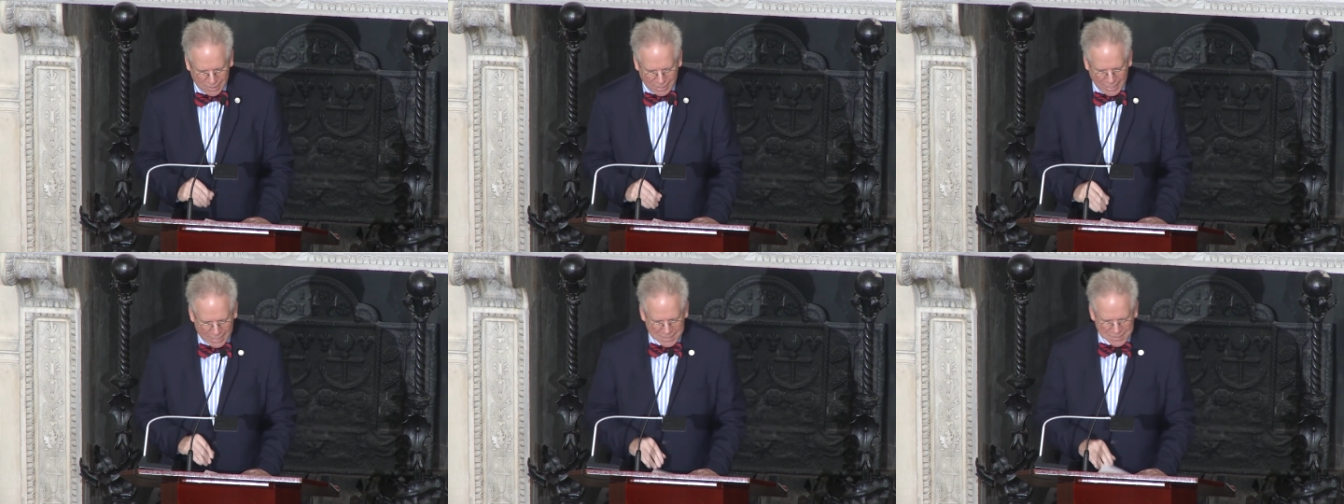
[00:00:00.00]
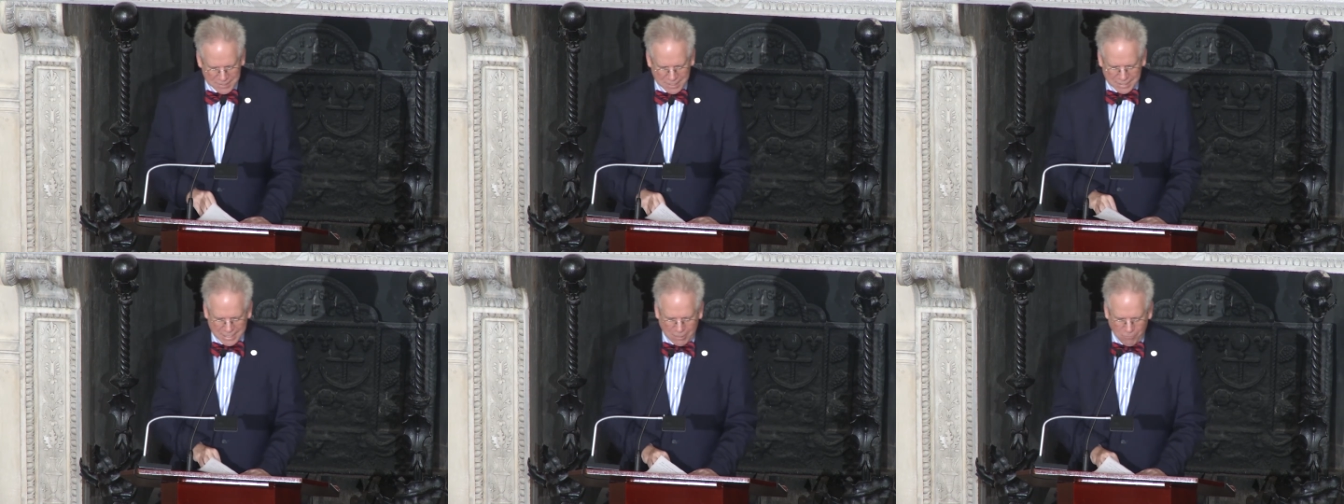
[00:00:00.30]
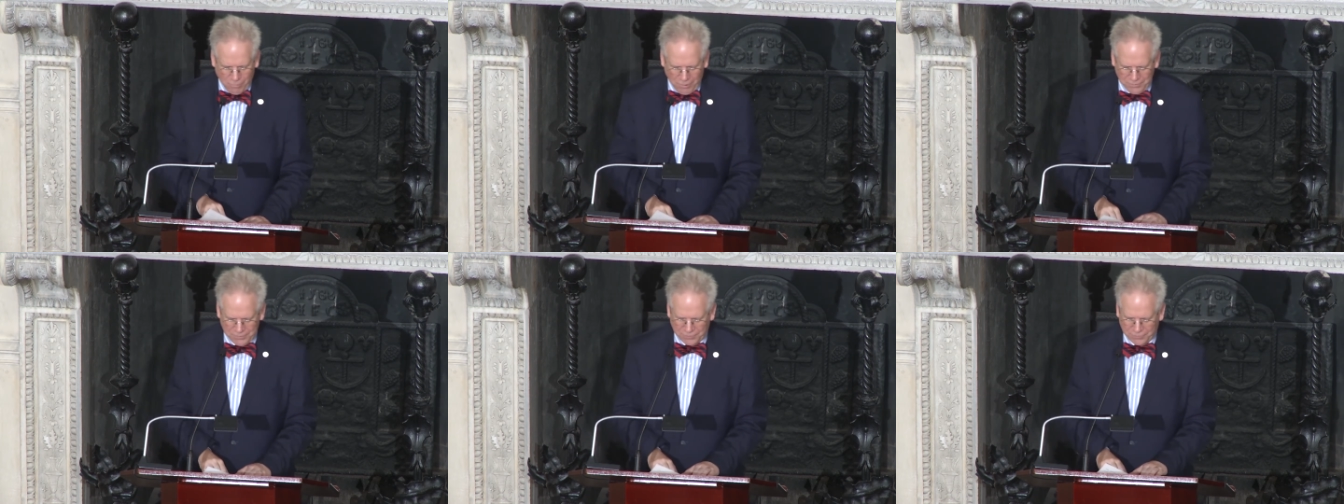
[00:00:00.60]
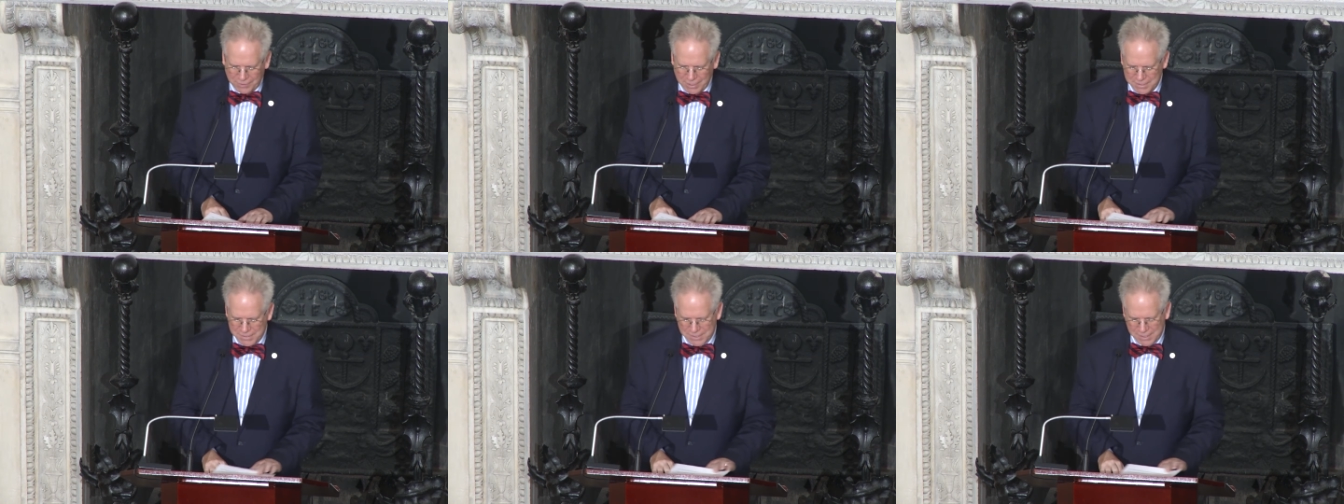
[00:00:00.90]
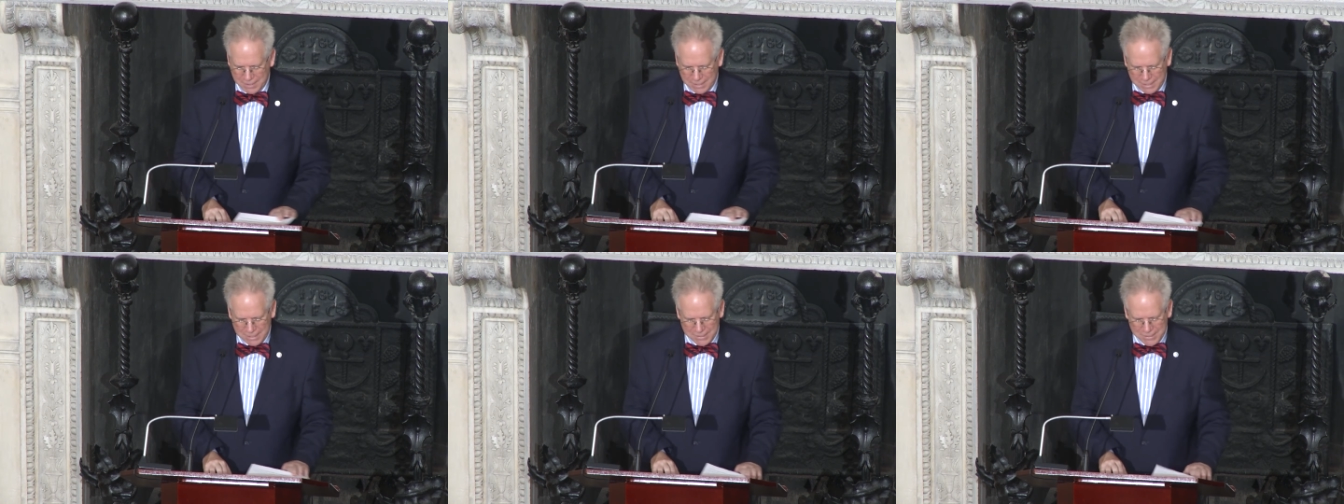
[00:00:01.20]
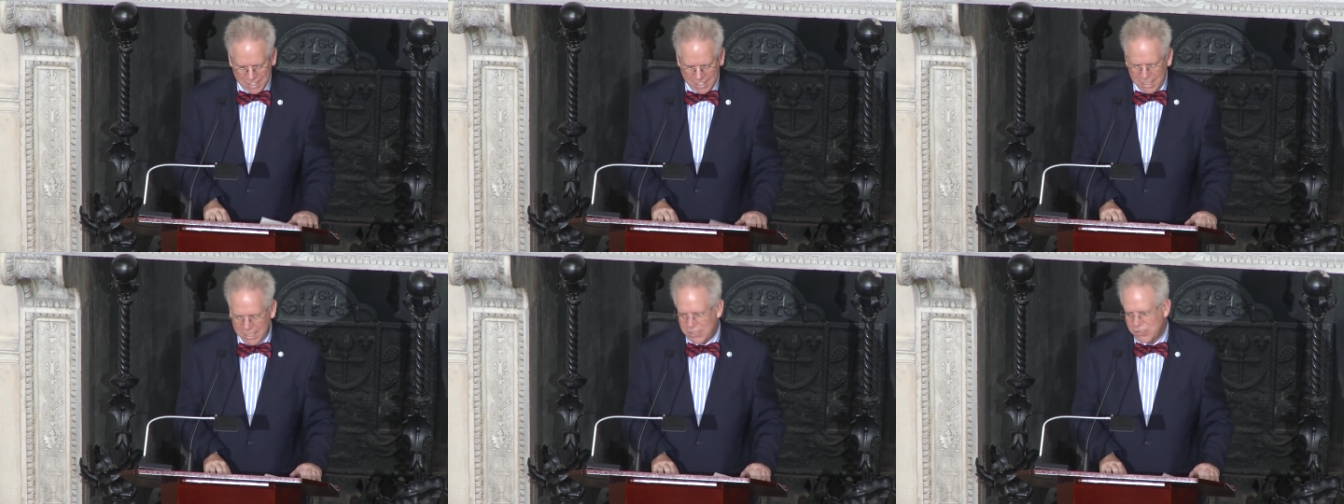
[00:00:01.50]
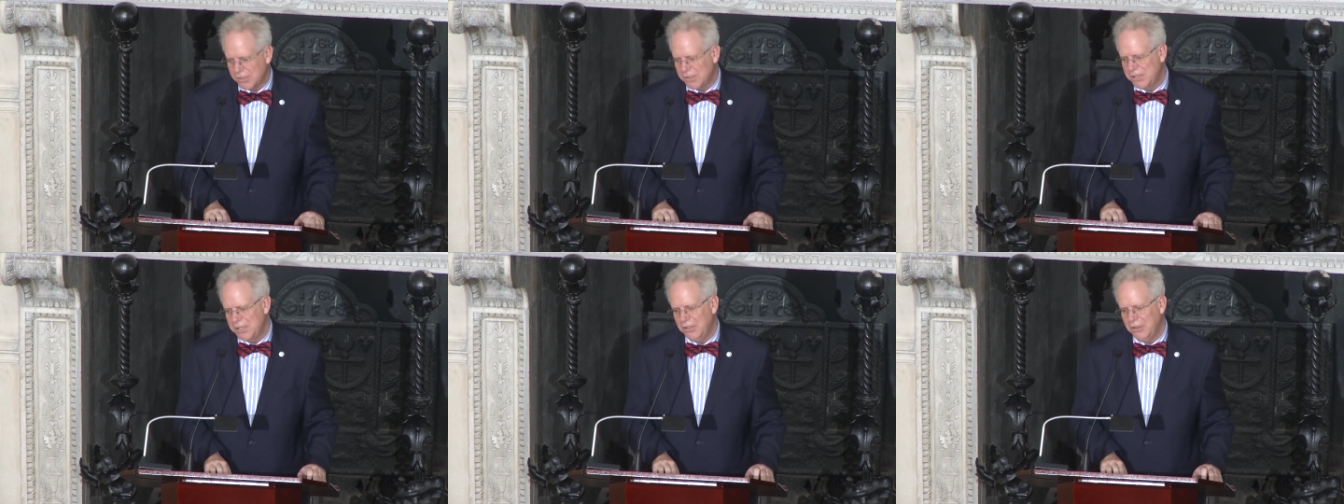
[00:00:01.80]
And he said they won't sense any
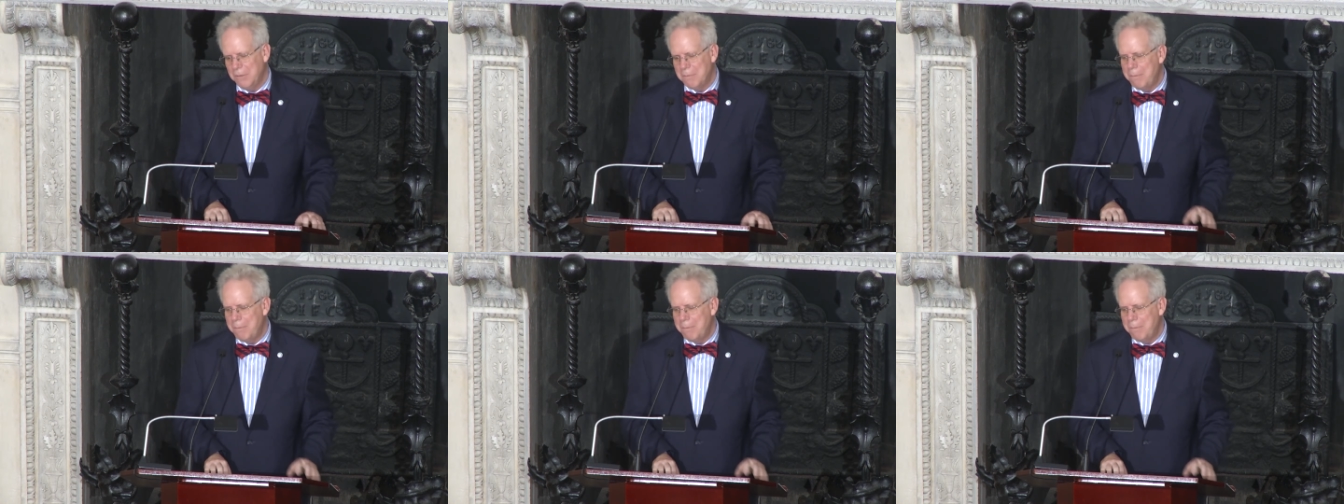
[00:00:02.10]
danger till a